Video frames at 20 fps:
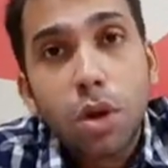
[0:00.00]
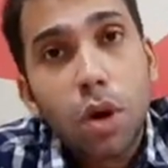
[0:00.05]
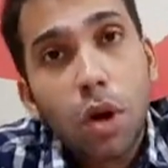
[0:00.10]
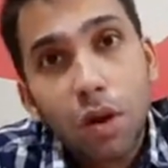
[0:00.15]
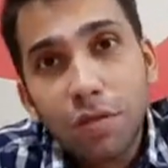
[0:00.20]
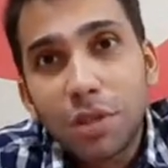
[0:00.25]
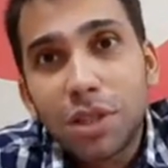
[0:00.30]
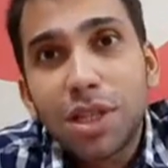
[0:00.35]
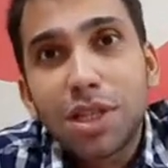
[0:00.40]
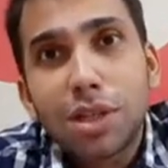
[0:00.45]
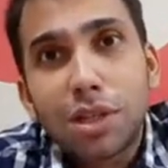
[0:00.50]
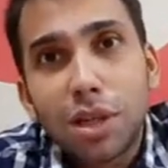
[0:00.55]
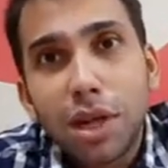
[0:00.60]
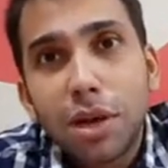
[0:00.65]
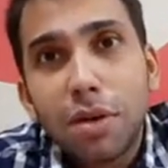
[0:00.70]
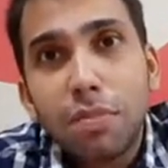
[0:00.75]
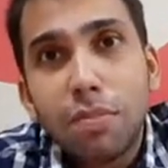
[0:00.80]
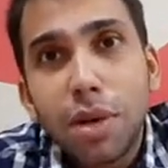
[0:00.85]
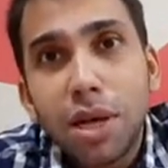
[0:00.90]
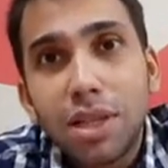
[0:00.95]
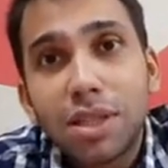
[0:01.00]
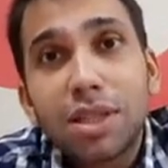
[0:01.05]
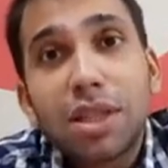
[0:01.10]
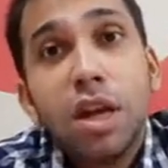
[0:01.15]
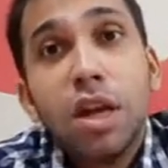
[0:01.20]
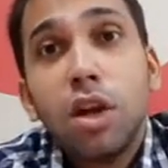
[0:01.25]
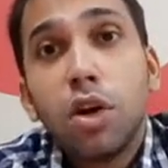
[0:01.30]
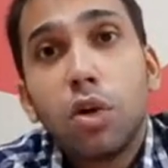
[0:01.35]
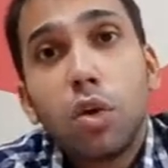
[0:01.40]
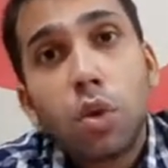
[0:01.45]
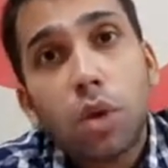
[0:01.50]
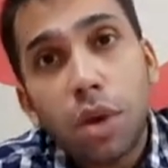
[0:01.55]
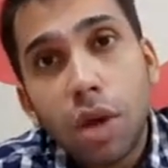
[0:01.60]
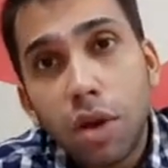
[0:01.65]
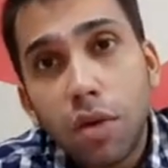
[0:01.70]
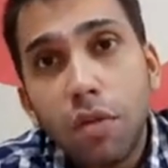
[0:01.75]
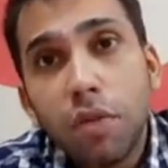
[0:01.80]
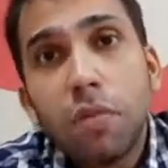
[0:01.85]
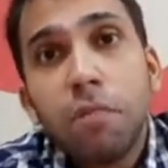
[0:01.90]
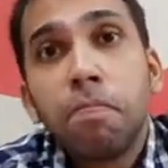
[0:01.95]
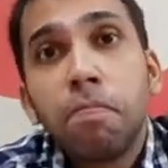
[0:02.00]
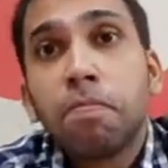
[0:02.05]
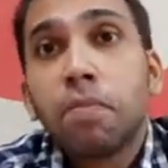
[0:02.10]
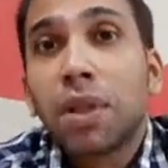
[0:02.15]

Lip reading: of 16 beats to give